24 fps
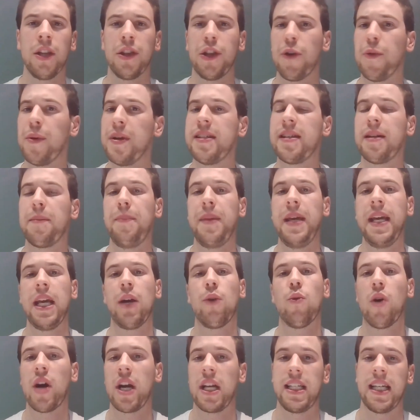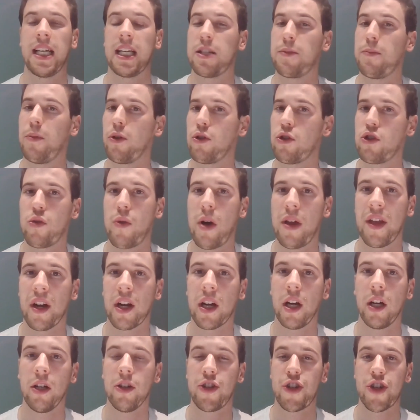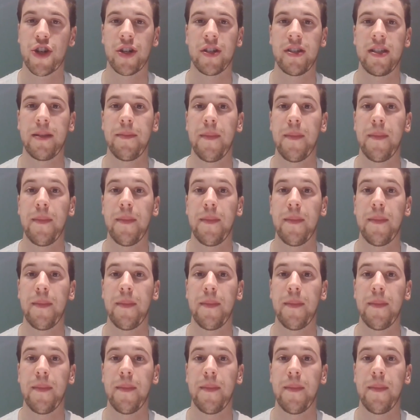The reason being, one is exposed to other cultures.